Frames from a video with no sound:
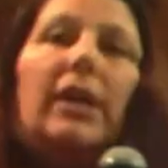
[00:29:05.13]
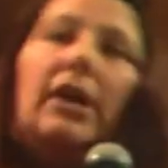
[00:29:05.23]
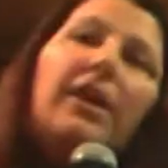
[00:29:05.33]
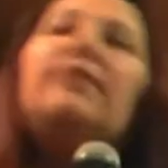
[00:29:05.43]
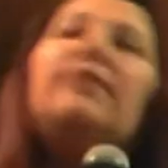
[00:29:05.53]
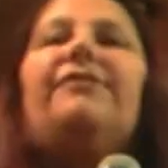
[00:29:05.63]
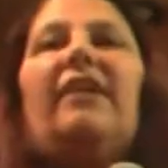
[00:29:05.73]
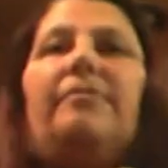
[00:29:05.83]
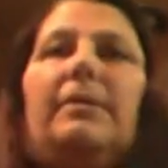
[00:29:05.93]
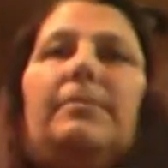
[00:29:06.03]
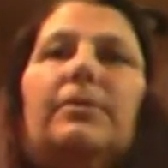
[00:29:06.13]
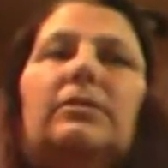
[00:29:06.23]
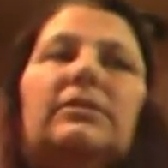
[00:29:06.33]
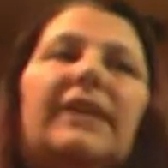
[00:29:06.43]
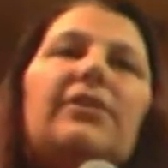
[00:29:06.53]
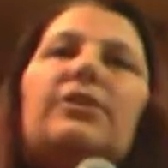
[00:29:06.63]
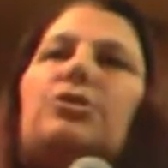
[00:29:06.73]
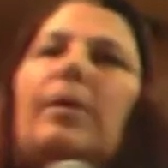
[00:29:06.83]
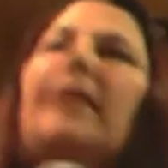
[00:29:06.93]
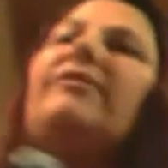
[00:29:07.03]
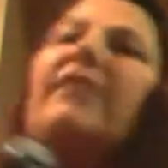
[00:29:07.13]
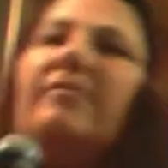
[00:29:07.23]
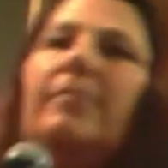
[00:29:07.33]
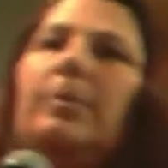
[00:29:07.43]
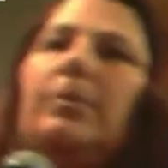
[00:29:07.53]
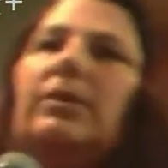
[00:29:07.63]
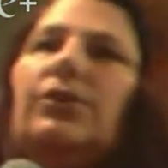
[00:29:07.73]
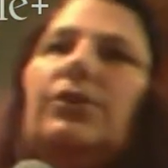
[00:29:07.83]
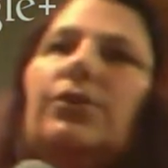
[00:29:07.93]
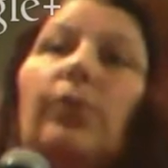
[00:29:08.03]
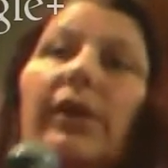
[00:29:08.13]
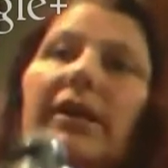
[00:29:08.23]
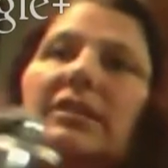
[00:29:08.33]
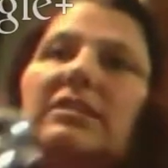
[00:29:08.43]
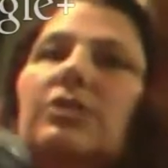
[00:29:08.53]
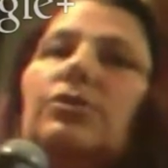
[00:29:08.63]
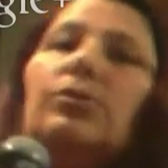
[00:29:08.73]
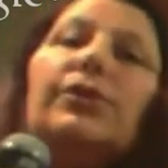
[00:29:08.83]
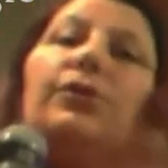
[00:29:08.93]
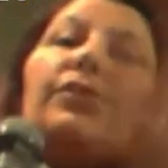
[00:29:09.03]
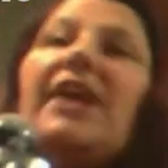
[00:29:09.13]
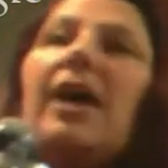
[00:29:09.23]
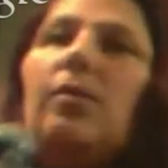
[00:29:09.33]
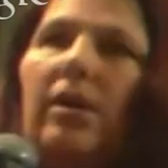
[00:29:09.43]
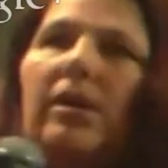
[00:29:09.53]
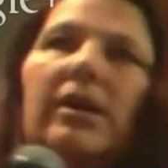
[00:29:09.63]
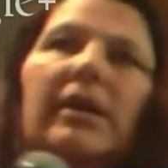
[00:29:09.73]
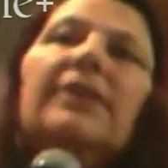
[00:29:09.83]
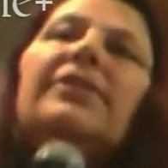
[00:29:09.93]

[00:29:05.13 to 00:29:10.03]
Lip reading: another 5 people, now there's 25 people in your organization or your network